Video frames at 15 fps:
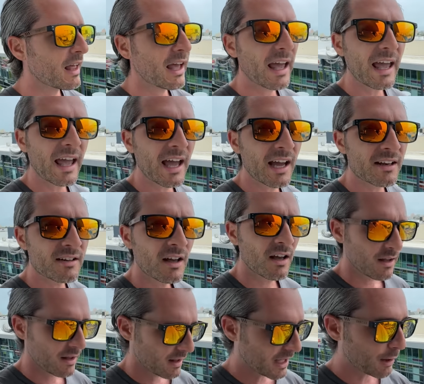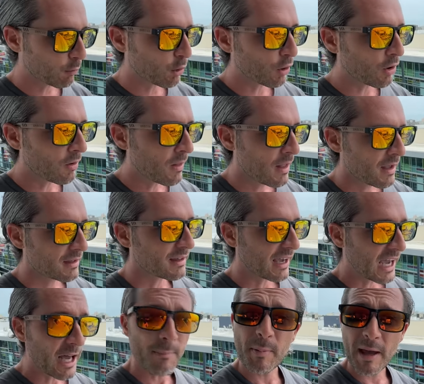And it will
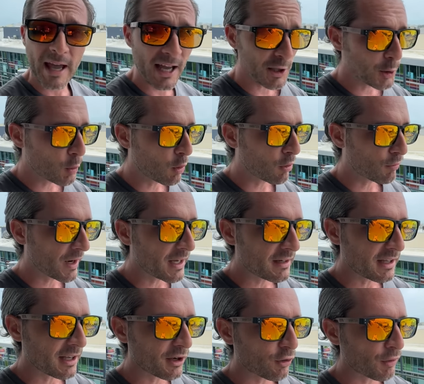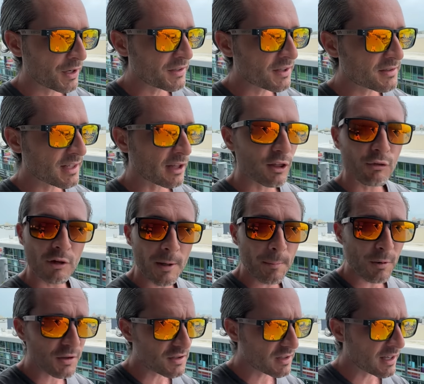cap annual rent increases at
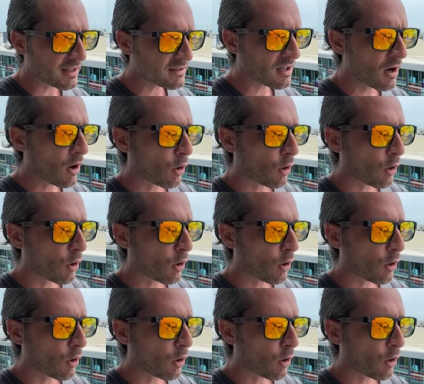3%